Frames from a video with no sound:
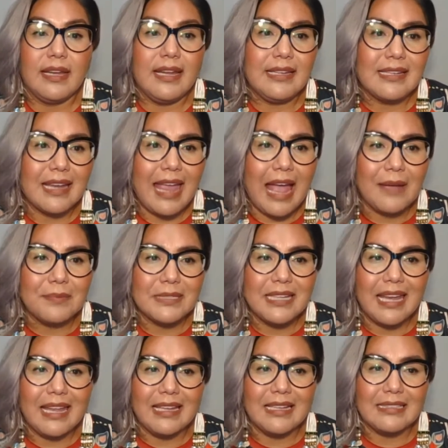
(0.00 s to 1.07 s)
He
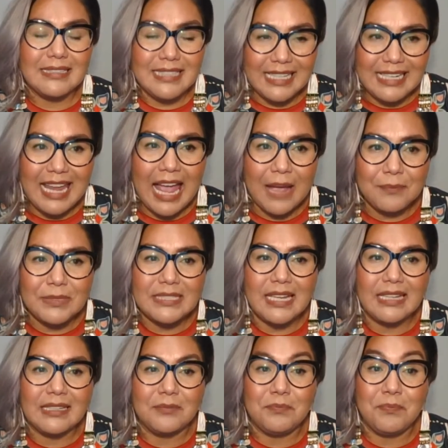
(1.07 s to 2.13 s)

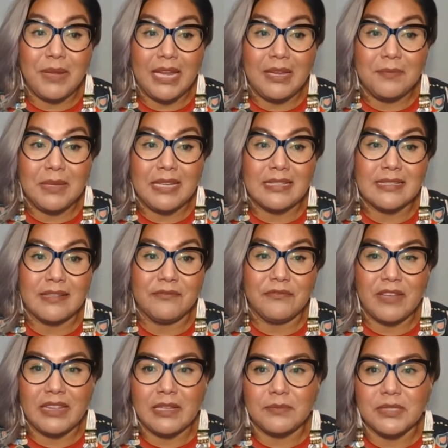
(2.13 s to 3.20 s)
decapitated babies
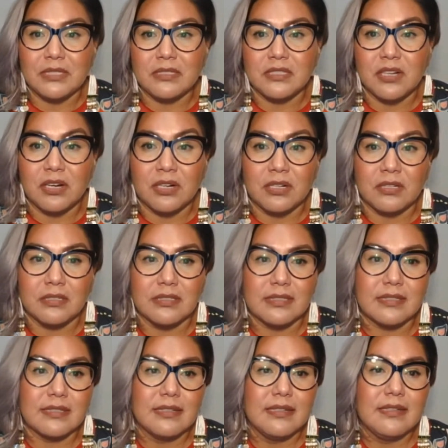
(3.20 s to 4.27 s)
and fed them to
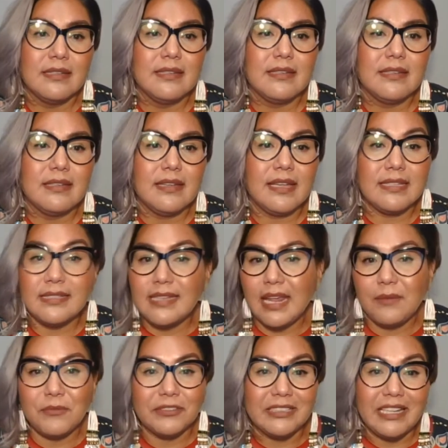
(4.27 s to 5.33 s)
dogs. His
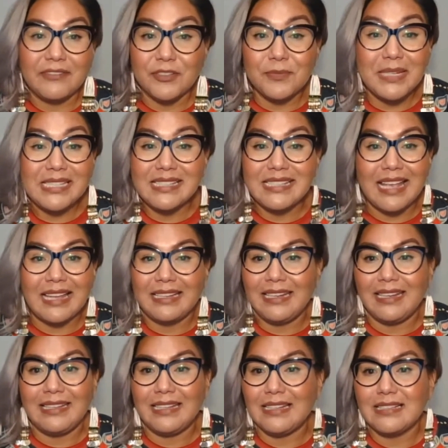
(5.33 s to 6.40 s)
name will never be
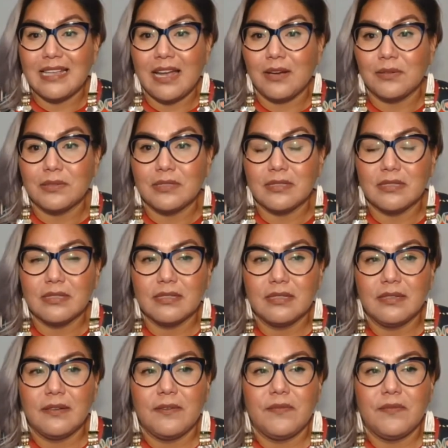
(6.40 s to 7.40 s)
said in this house."